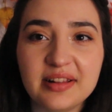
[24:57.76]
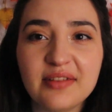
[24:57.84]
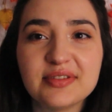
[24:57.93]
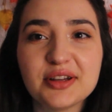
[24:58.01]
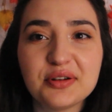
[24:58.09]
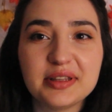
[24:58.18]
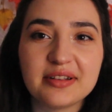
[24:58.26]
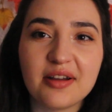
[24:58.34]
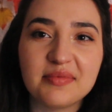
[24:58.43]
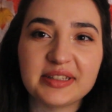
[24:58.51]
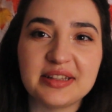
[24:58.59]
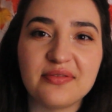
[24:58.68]
Leave down in the
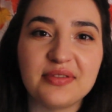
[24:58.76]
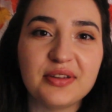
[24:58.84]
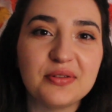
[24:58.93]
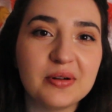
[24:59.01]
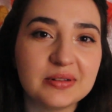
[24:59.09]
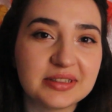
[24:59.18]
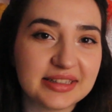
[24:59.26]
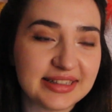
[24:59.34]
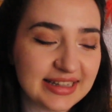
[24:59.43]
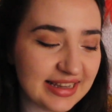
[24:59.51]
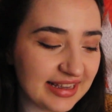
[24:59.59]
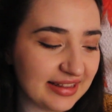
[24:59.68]
comments if you also
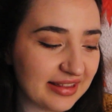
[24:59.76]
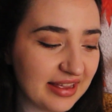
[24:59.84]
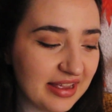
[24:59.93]
did